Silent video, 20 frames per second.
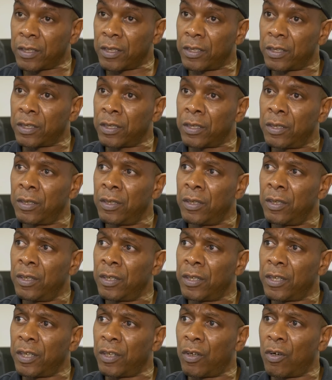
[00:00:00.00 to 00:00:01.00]
as
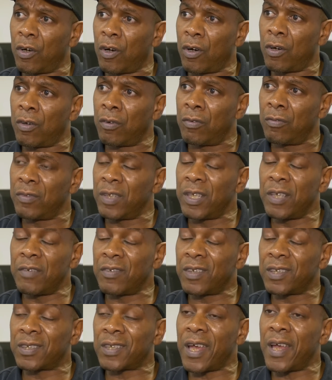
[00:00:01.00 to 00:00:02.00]
you know, even
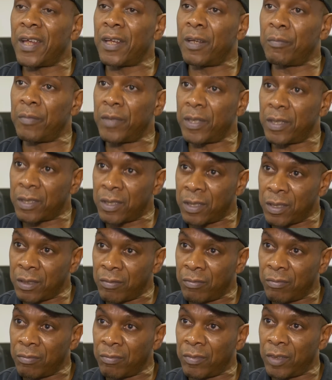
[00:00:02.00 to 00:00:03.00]
as enemies.
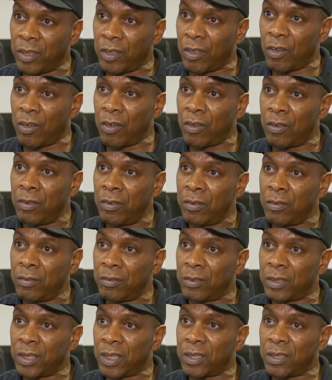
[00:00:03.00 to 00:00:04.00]
You know,
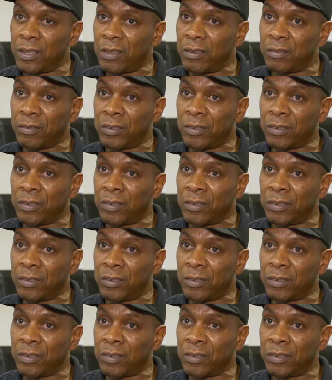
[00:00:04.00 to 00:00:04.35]
it